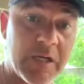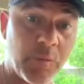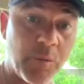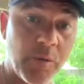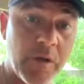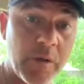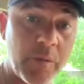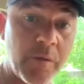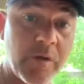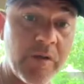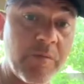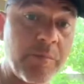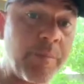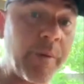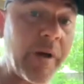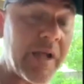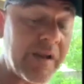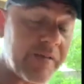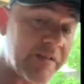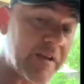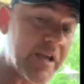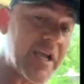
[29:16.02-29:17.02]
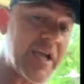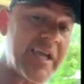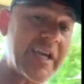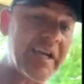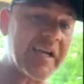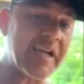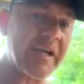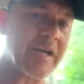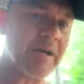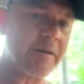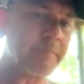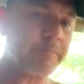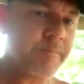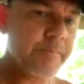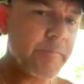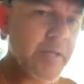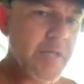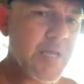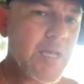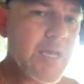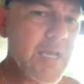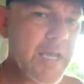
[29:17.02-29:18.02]
to work with, but if you heat it up,
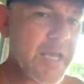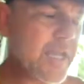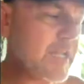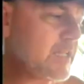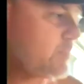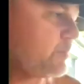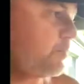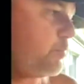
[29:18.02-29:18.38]
it's